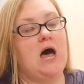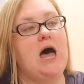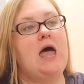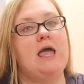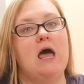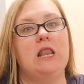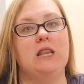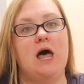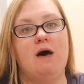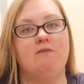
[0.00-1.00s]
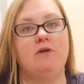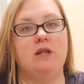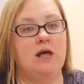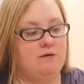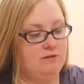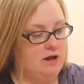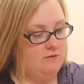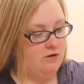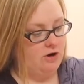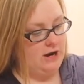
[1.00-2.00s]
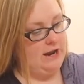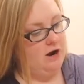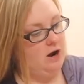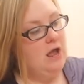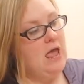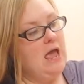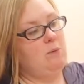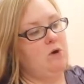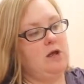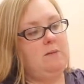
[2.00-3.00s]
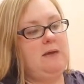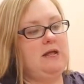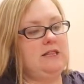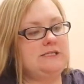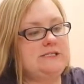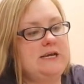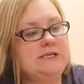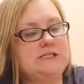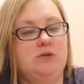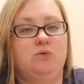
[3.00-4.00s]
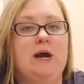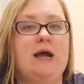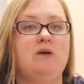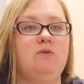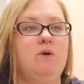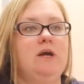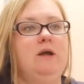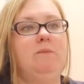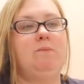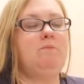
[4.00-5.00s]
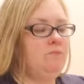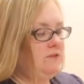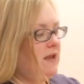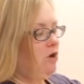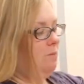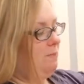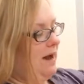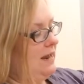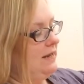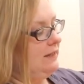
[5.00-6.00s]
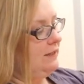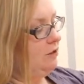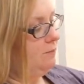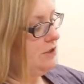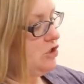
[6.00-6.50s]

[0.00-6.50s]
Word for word: I love, love, love her hair, and we're gonna make this nice and round. We're gonna take her body a little bit